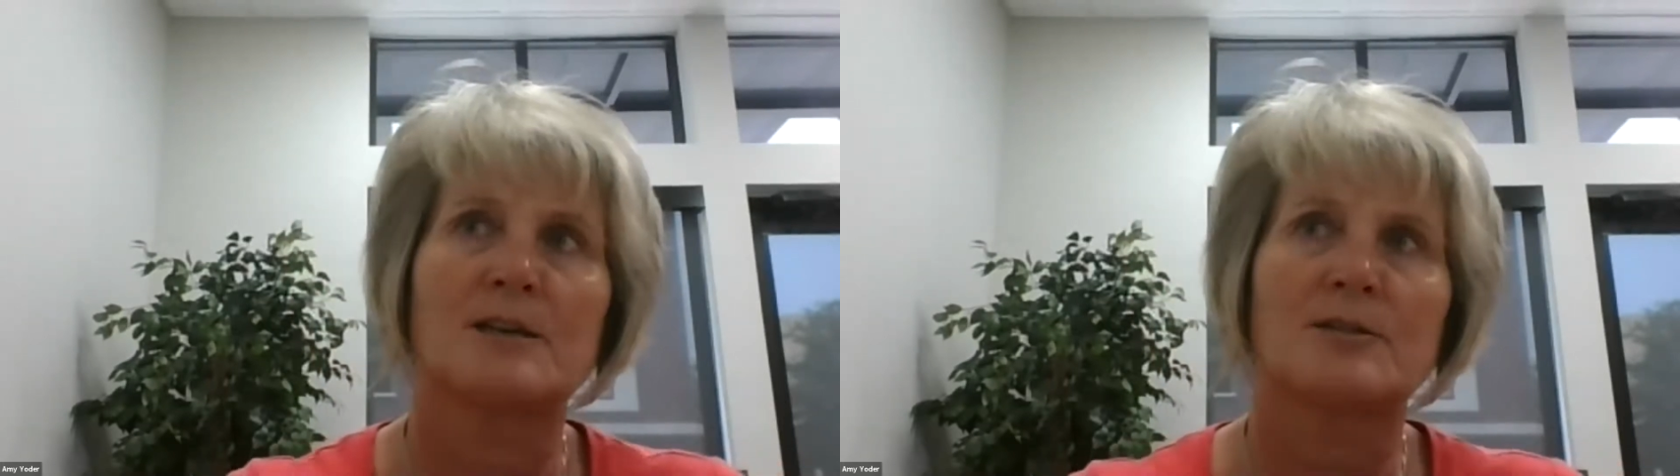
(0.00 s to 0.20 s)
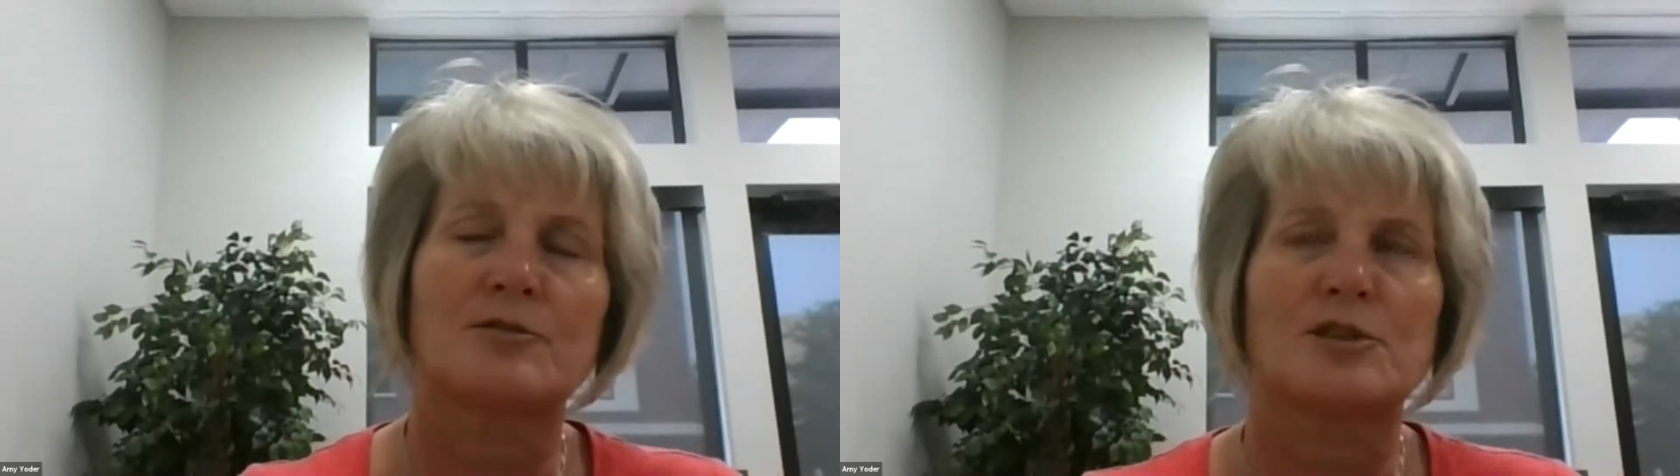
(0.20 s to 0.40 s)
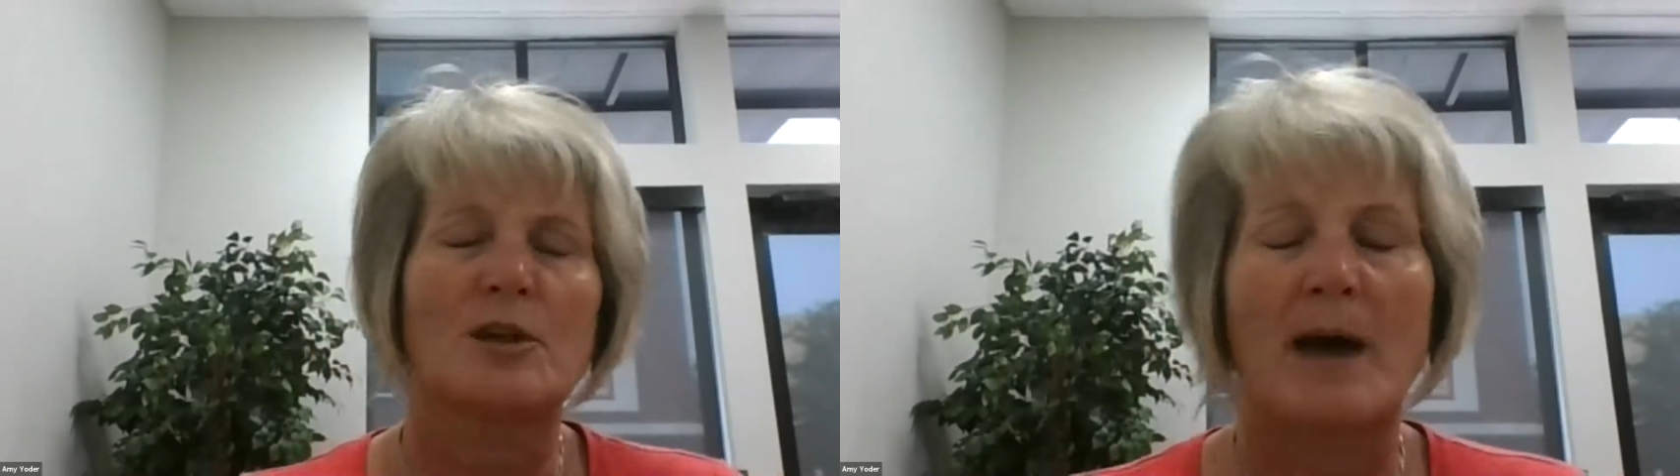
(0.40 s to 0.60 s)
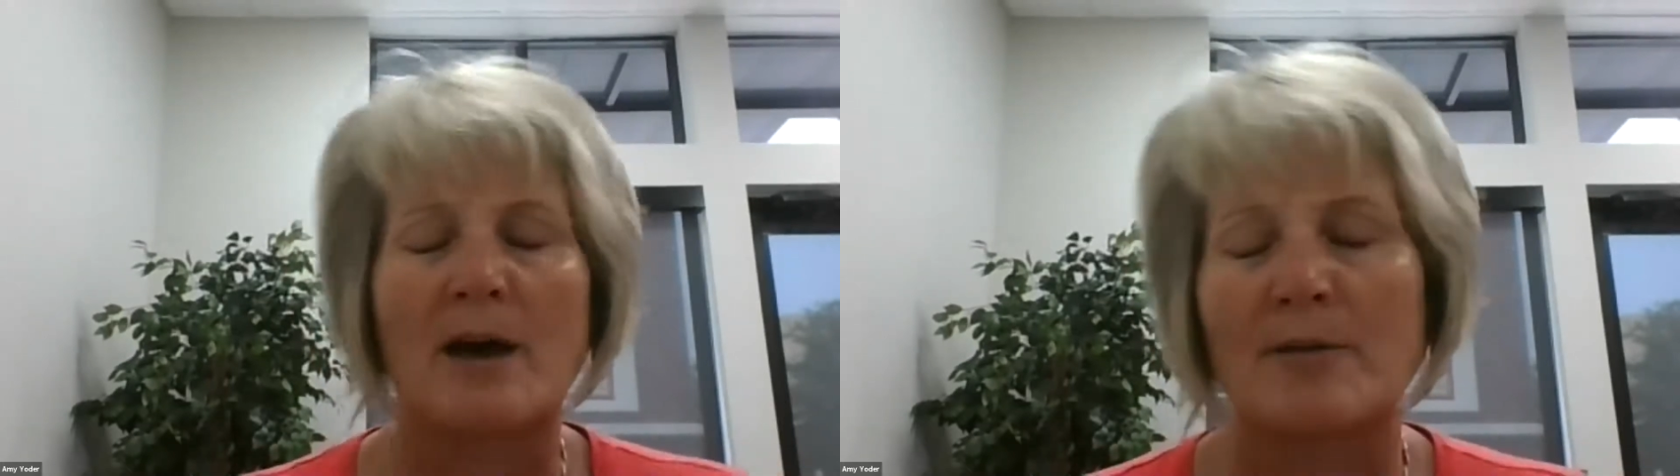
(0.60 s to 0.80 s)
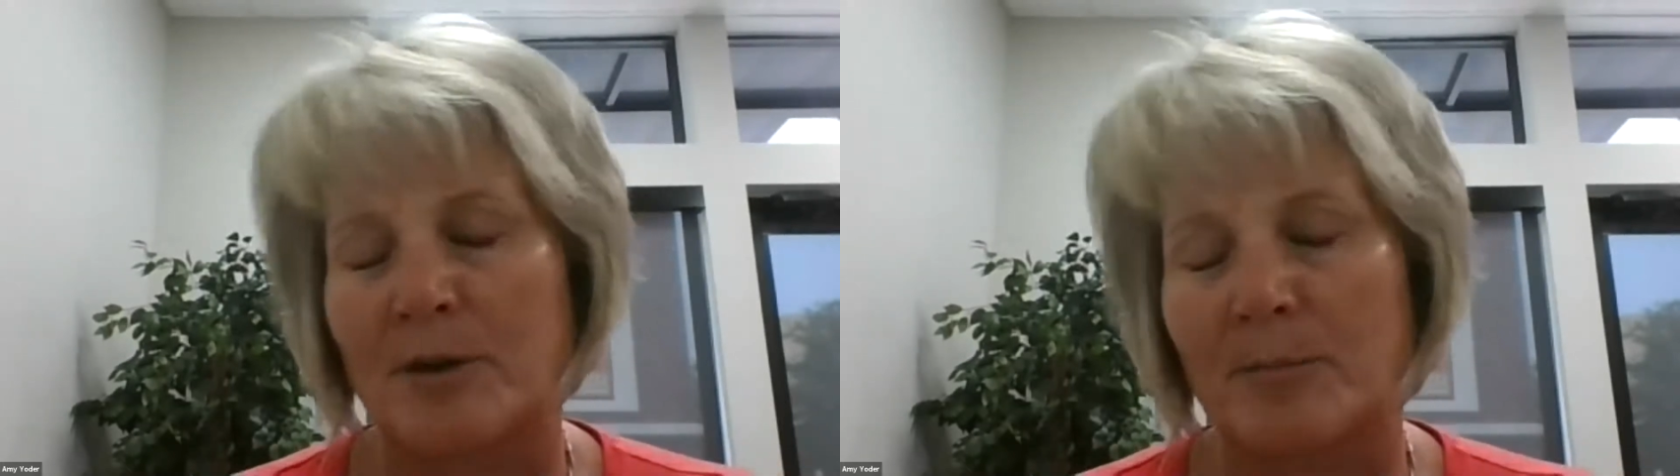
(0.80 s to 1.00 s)
There's some
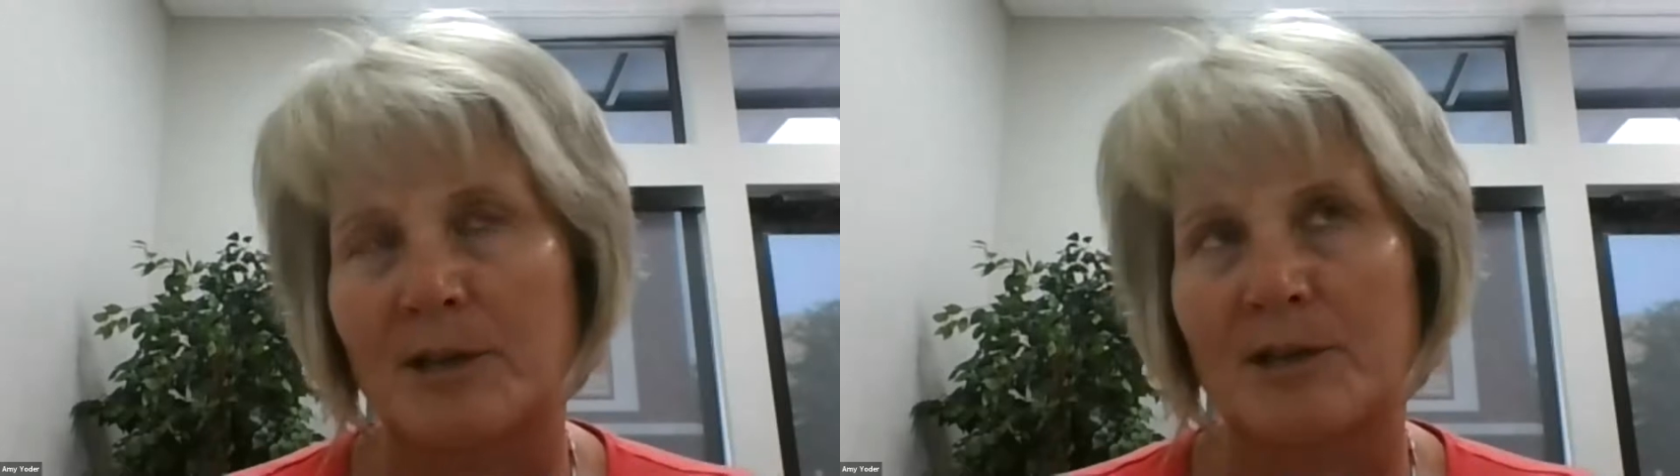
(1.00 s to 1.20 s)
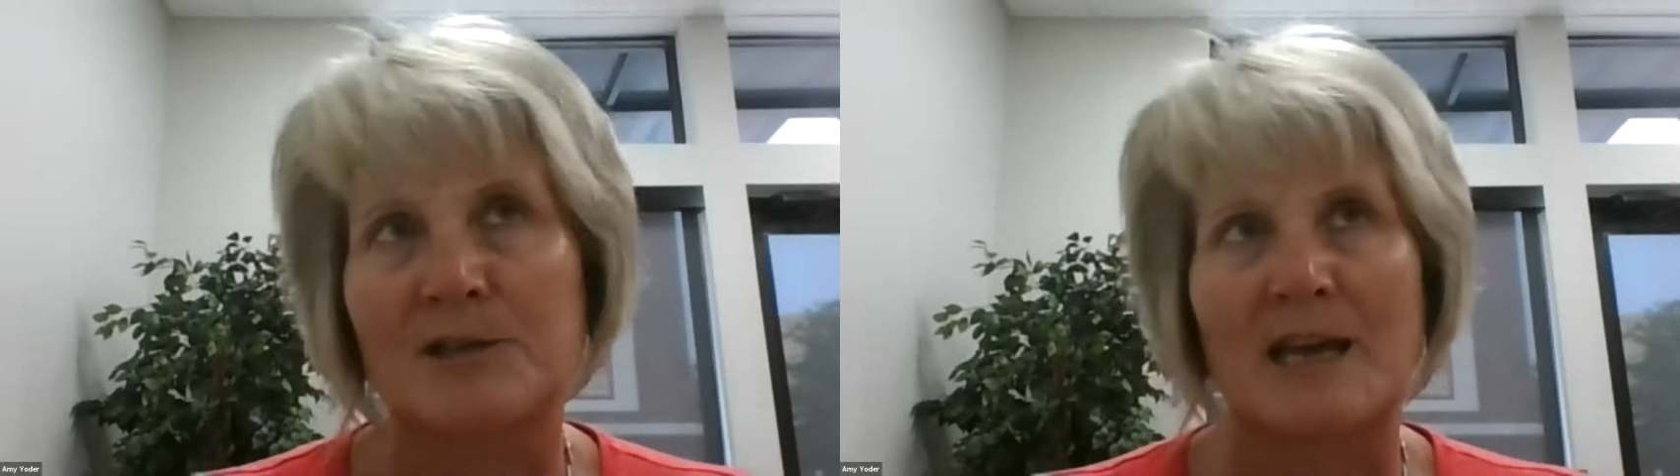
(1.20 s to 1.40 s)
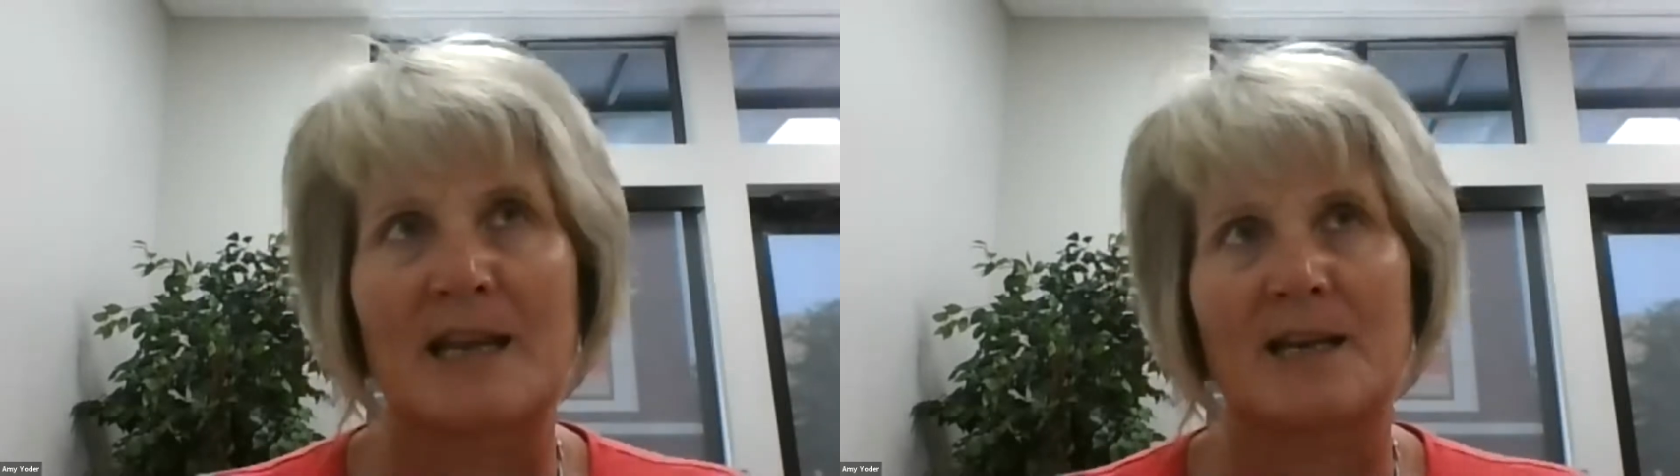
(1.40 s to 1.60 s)
out there, but it's not